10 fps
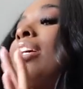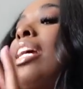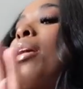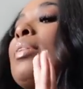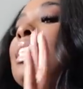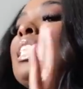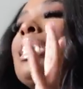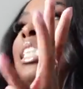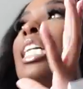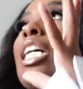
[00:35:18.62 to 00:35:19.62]
right now, but this is
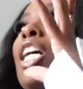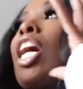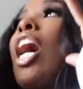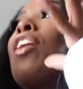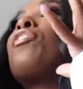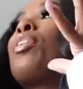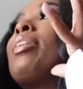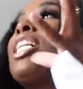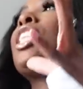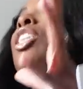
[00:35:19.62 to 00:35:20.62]
just like a
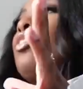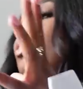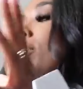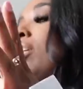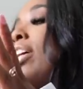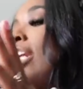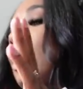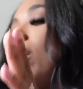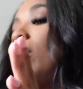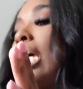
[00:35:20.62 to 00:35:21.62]
confirmation for me right
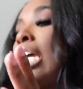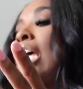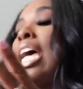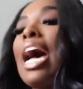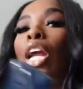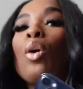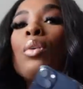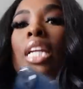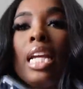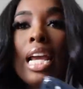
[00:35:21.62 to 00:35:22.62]
now. Like I
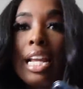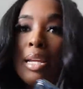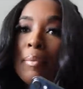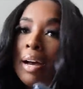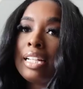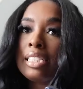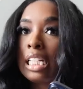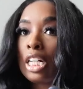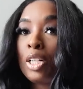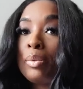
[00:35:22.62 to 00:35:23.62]
don't need anybody's
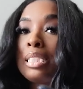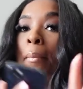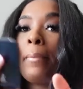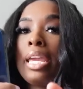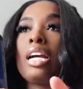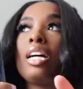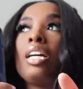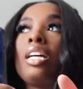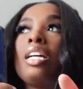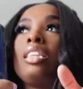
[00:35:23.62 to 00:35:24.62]
help to make
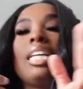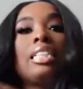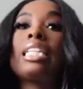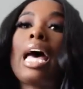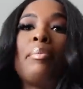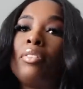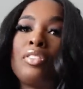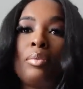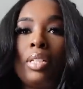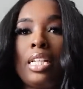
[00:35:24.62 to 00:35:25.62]
things happen
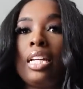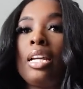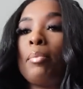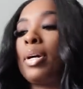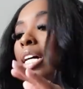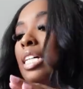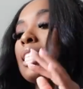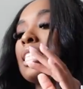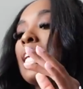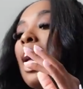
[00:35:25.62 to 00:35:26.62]
for me
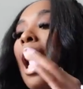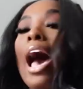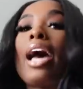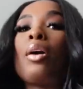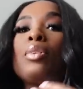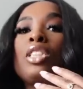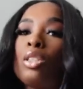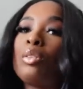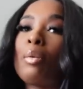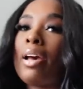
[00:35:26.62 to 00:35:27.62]
because I was
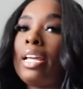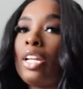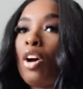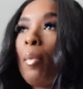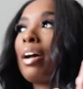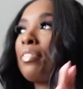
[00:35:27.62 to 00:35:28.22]
so dependent on my